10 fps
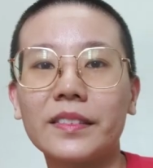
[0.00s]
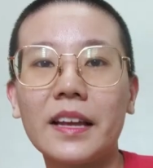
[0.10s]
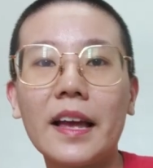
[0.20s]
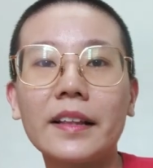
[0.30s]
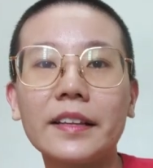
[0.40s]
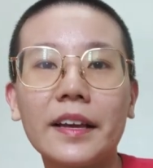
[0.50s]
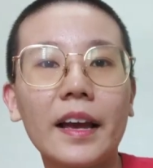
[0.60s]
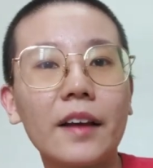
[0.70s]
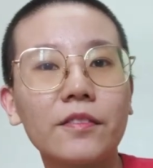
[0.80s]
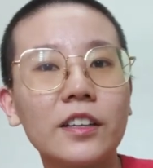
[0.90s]
And they
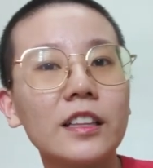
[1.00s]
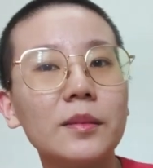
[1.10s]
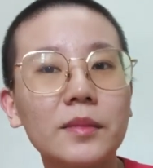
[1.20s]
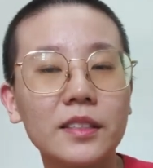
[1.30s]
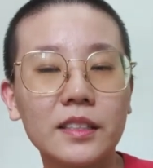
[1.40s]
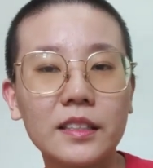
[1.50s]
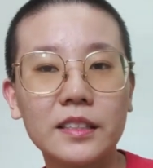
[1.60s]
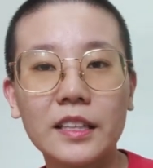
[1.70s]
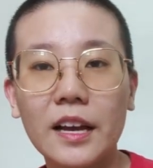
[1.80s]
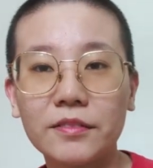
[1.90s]
have a limit,
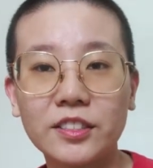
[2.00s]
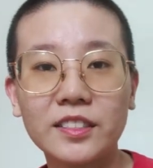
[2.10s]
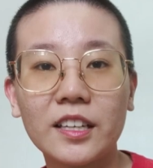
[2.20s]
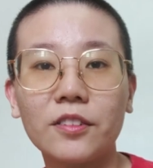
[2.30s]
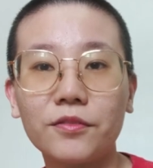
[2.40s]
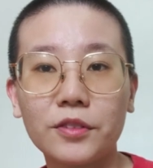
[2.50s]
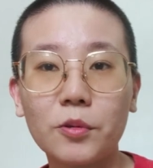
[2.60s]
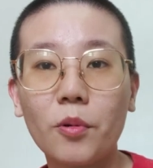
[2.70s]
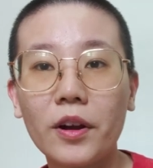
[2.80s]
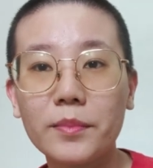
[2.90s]
they have a set of
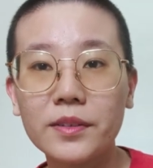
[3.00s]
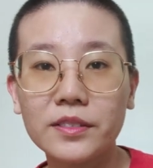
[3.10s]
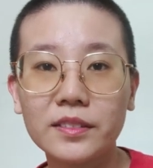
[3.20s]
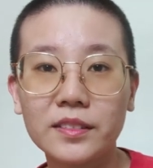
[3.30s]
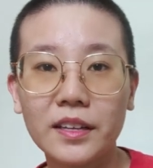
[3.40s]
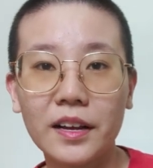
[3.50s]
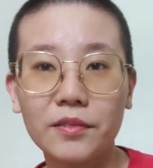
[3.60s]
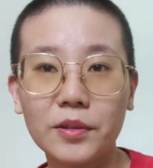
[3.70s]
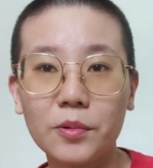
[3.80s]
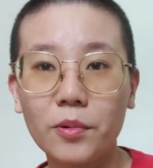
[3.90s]
requirements that
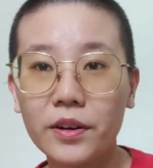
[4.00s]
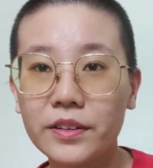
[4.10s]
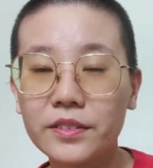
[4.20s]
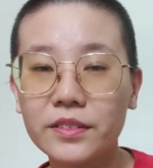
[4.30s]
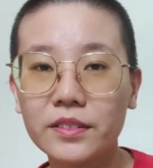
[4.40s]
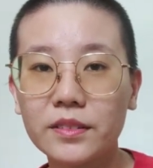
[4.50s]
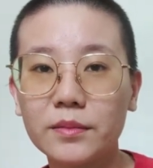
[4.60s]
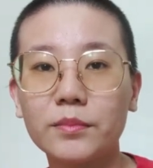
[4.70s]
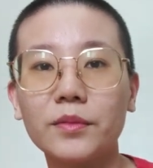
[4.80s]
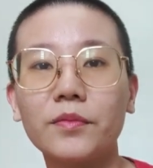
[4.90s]
are required
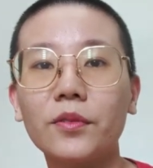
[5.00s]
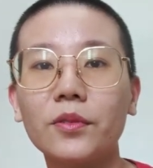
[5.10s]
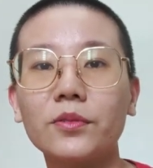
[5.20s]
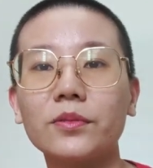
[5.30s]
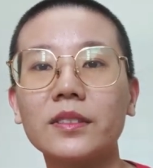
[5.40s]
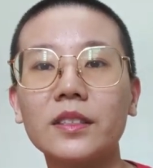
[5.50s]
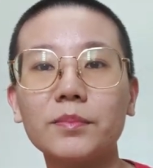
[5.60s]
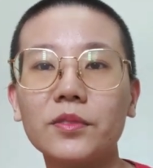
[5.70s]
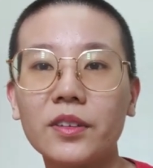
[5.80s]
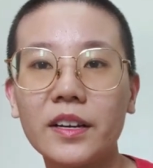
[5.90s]
before you
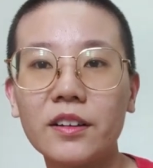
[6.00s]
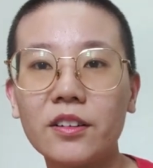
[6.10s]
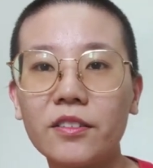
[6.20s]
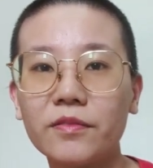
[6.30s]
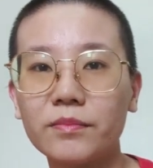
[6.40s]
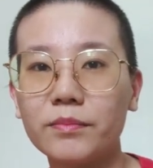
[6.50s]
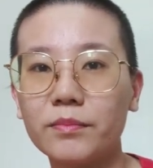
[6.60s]
snip your hair off.